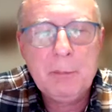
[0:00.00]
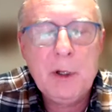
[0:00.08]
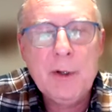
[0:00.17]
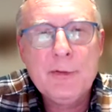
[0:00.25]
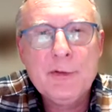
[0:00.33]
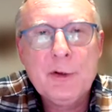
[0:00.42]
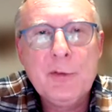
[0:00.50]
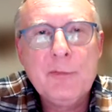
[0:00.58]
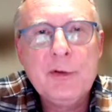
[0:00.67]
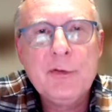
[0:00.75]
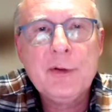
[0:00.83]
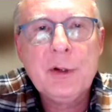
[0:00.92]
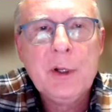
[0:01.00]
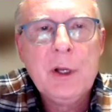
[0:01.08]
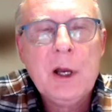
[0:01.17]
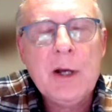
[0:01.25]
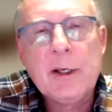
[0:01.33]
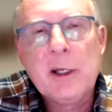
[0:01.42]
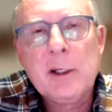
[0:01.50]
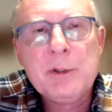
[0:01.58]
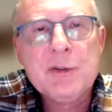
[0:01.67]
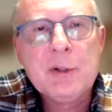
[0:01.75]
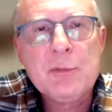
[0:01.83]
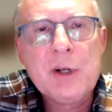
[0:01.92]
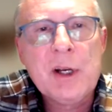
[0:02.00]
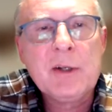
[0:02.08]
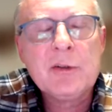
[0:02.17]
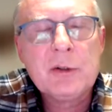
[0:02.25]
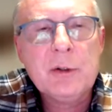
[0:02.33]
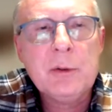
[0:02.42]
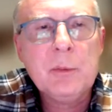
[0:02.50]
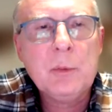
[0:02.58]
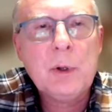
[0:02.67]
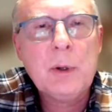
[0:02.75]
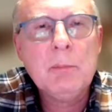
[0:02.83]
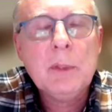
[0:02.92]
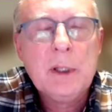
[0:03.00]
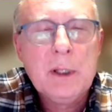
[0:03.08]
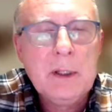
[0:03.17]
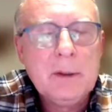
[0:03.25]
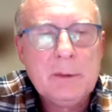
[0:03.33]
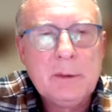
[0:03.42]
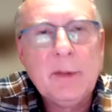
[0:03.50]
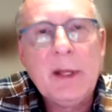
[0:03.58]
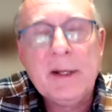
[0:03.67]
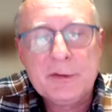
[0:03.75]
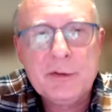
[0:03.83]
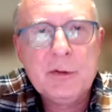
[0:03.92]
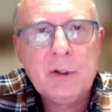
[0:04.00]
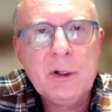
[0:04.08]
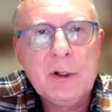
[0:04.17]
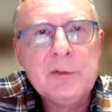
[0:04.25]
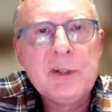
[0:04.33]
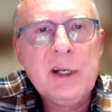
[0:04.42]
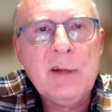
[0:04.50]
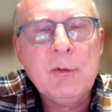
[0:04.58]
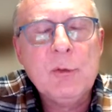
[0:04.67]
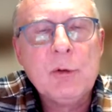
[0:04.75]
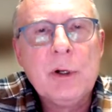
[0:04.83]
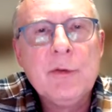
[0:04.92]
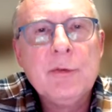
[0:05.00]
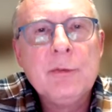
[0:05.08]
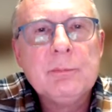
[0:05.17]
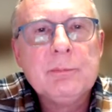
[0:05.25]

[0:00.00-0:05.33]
Earth's surface are going to be subject to that sea level rise.